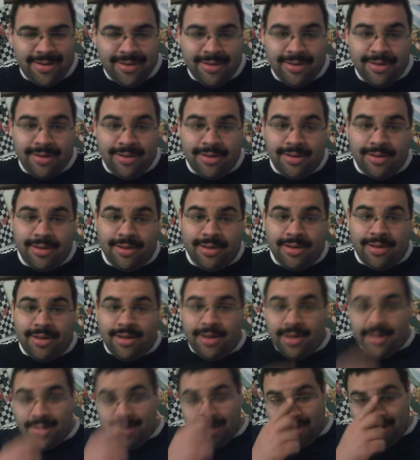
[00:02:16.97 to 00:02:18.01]

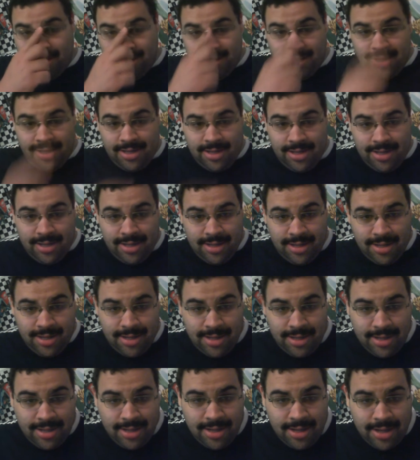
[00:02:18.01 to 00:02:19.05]

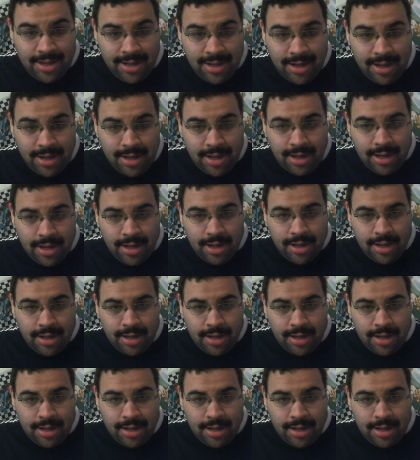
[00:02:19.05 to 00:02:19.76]
Nothing is said.